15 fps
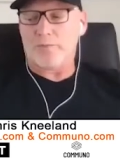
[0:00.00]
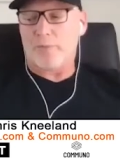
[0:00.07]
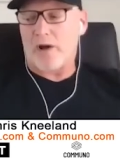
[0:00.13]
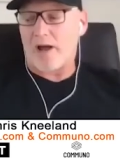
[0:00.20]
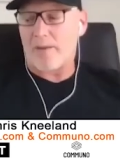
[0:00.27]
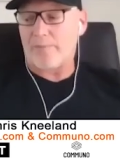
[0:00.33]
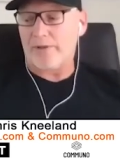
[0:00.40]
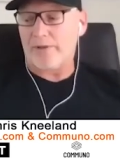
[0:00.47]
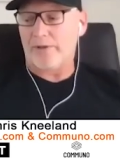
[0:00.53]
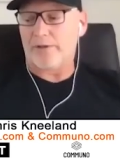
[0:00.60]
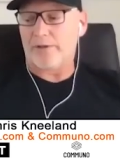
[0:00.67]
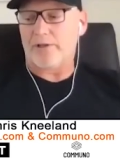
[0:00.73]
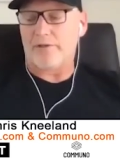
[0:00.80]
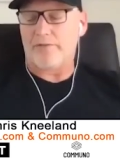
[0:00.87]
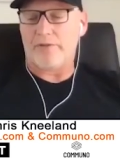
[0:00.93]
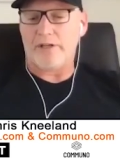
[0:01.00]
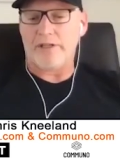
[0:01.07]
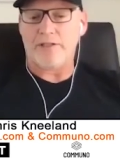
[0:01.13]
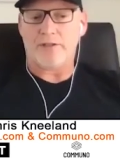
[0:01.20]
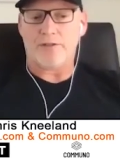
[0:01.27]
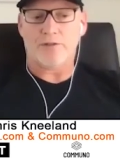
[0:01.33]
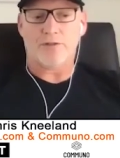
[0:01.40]
popular
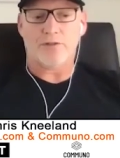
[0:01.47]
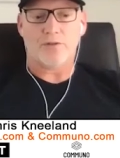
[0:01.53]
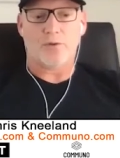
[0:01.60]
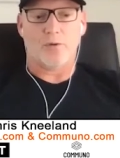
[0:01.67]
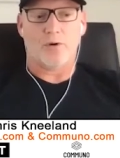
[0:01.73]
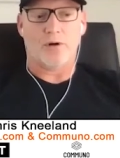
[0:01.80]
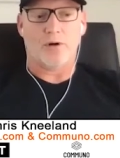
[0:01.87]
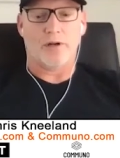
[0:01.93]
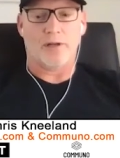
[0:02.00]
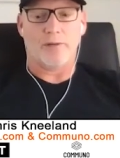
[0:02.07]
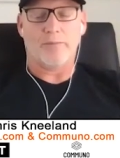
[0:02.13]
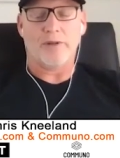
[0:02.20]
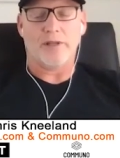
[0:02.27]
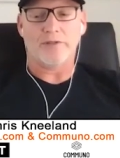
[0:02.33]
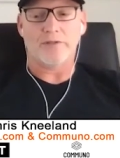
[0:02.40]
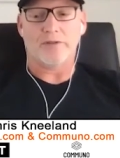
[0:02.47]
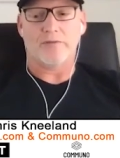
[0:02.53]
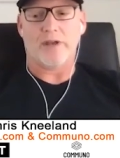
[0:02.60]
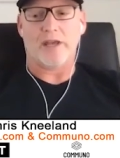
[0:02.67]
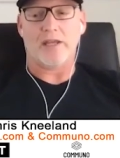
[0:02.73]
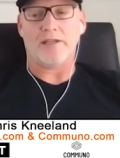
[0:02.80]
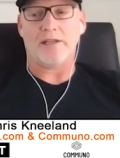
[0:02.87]
convenience store in
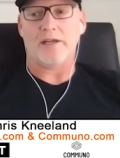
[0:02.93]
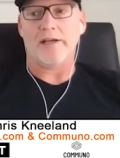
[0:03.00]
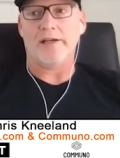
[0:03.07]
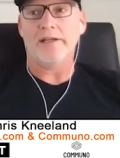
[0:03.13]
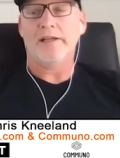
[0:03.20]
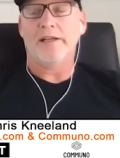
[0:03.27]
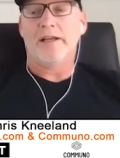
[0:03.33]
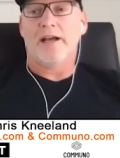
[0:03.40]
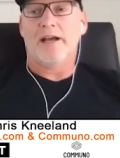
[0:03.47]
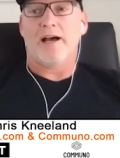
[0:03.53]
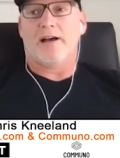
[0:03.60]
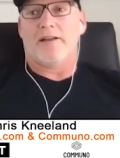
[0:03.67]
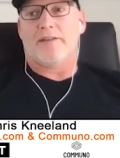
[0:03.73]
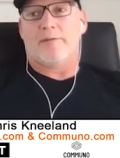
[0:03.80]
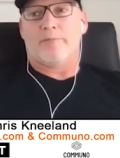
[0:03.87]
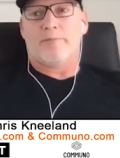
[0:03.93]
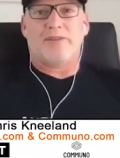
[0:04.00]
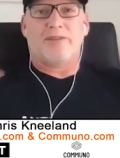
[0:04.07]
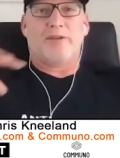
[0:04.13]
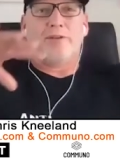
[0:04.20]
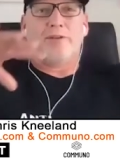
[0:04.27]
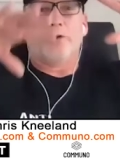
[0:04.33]
Pennsylvania, but
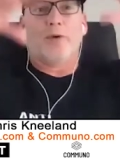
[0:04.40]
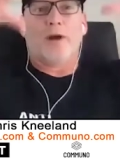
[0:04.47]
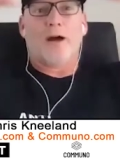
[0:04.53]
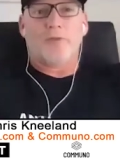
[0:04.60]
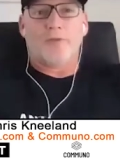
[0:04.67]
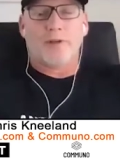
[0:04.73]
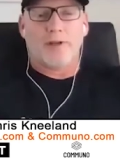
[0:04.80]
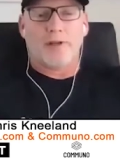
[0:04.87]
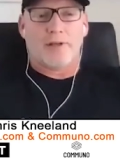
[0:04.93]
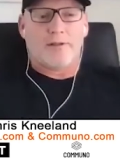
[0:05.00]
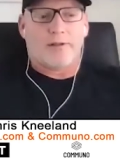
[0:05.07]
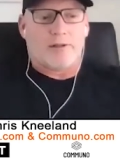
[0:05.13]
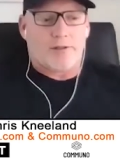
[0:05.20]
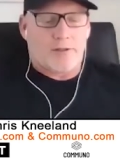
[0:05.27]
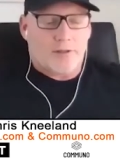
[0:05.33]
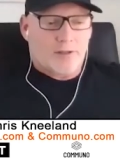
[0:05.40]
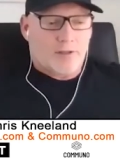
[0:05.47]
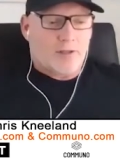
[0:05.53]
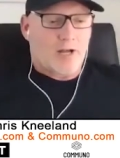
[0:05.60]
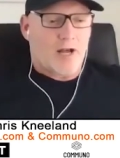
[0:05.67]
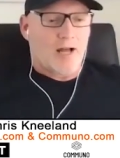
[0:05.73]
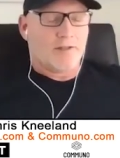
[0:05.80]
they're throughout the
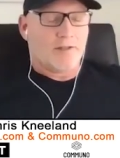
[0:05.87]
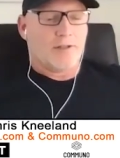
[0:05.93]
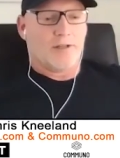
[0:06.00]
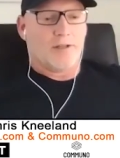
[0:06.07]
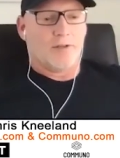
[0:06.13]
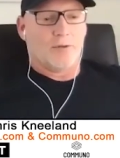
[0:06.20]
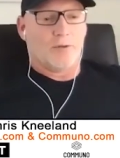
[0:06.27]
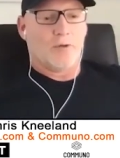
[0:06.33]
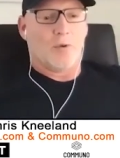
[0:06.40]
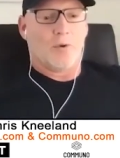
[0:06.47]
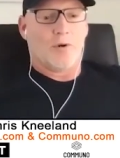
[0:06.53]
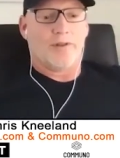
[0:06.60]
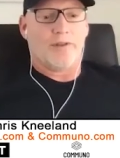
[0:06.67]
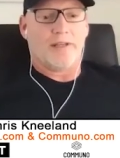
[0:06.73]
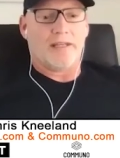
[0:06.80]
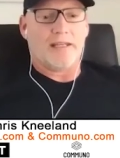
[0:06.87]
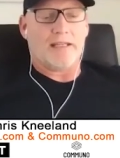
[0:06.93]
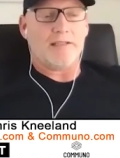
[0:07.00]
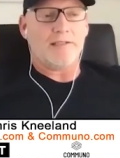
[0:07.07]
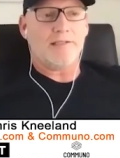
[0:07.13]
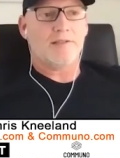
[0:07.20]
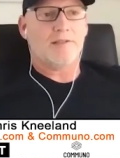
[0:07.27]
continental
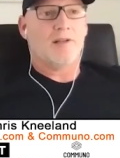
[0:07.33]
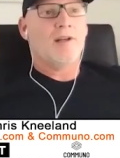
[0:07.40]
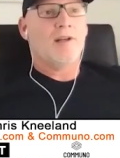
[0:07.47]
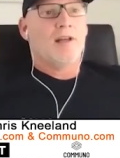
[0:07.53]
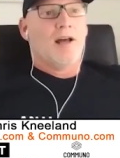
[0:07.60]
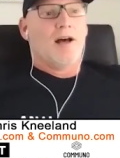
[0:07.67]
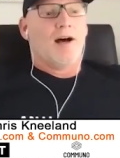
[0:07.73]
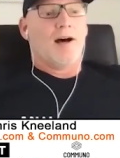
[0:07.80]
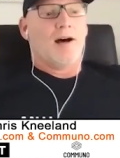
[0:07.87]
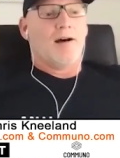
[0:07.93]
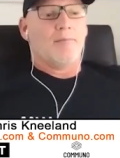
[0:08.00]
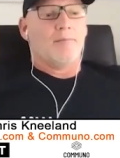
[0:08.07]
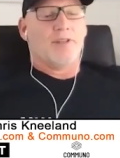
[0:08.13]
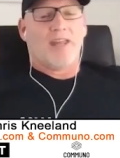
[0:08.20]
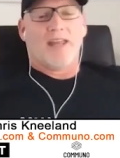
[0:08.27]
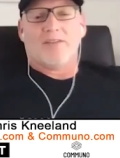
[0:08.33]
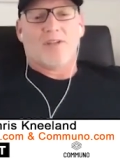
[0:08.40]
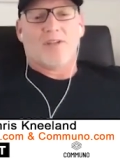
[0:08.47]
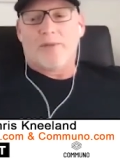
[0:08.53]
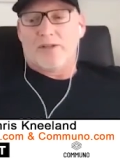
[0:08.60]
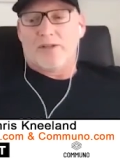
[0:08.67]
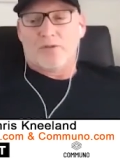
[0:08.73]
Northeast. But they have
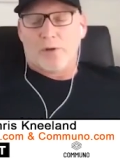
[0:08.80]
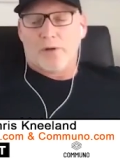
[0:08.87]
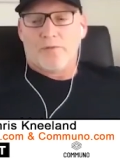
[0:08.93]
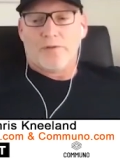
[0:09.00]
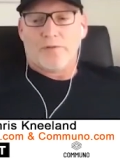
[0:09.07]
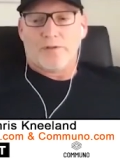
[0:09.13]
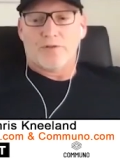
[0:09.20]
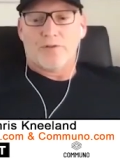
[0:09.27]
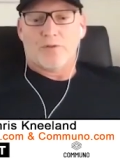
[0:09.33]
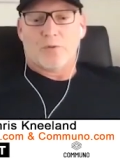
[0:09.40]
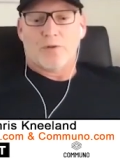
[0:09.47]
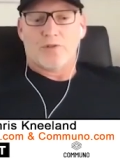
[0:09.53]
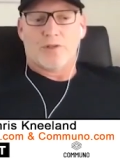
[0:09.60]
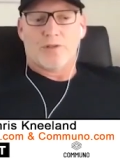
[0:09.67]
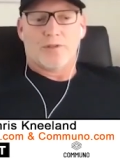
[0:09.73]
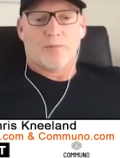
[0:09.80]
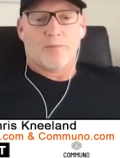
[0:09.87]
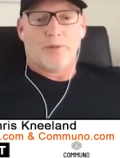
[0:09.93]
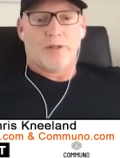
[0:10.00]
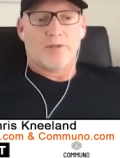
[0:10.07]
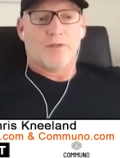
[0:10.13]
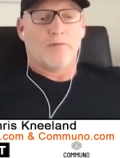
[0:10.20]
something like 250 stores just in
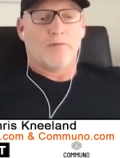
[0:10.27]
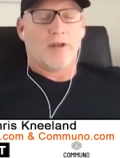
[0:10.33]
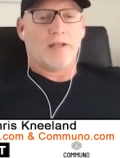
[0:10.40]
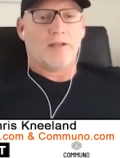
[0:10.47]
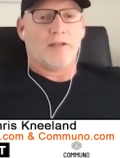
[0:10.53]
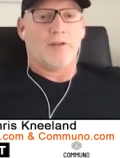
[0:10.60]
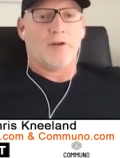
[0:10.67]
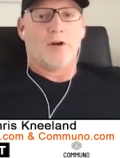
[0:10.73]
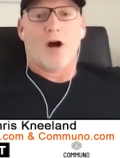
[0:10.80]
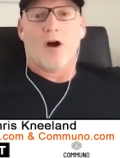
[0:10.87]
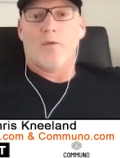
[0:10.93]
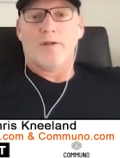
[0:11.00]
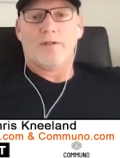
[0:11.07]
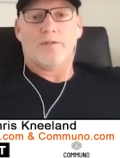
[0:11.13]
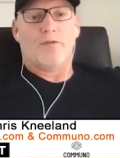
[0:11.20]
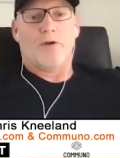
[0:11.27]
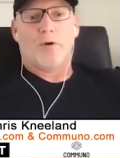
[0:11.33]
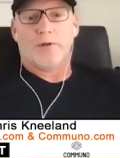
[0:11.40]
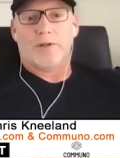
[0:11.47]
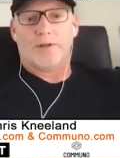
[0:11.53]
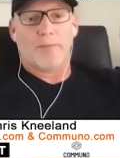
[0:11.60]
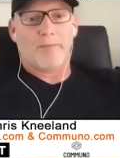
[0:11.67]
Pennsylvania, and they're always
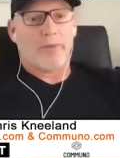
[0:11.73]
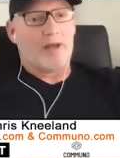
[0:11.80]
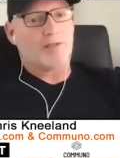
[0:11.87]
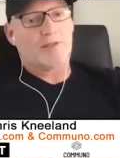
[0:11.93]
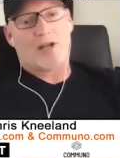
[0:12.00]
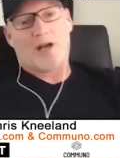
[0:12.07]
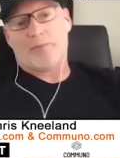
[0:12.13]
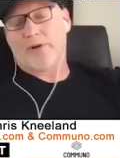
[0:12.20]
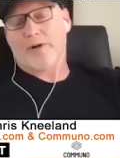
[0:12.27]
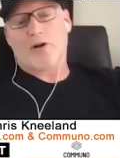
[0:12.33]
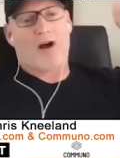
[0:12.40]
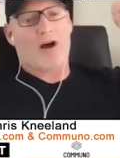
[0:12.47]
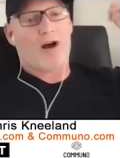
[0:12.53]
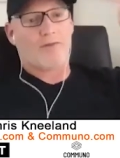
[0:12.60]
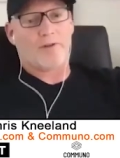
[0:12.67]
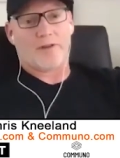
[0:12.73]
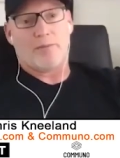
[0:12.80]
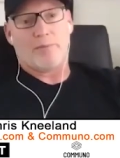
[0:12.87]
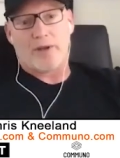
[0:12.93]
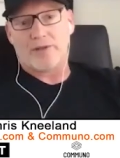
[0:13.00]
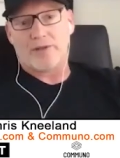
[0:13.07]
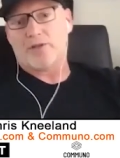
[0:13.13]
voted the best cup of coffee, the
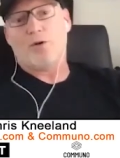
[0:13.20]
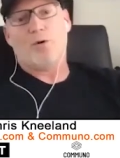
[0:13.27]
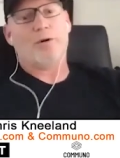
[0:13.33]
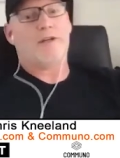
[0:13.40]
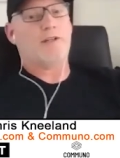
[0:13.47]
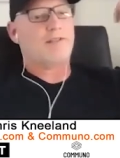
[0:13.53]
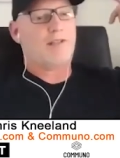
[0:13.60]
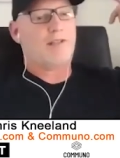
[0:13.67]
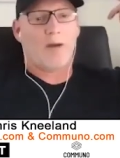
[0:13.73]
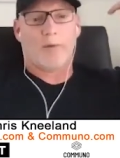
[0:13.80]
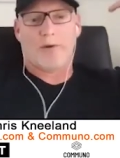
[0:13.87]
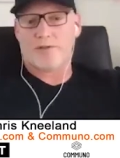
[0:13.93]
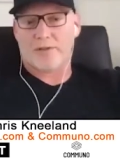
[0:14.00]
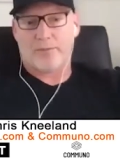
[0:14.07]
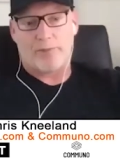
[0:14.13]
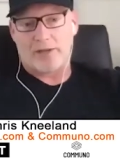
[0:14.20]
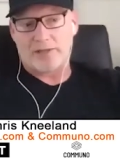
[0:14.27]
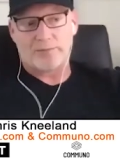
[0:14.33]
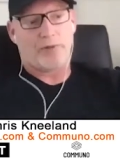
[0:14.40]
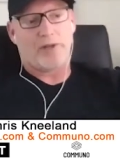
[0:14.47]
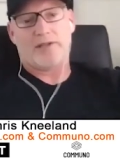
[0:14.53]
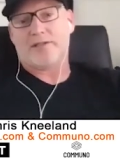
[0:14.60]
best hoagie sandwich, the
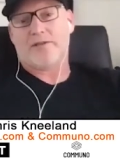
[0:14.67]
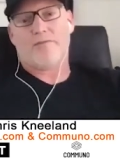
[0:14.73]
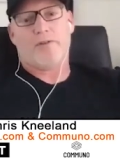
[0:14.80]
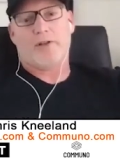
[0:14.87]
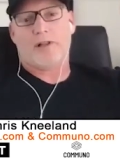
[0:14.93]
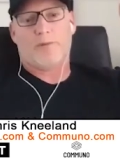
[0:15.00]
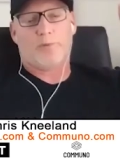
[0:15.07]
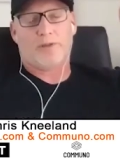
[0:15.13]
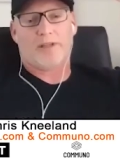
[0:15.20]
best place to fill up a gas.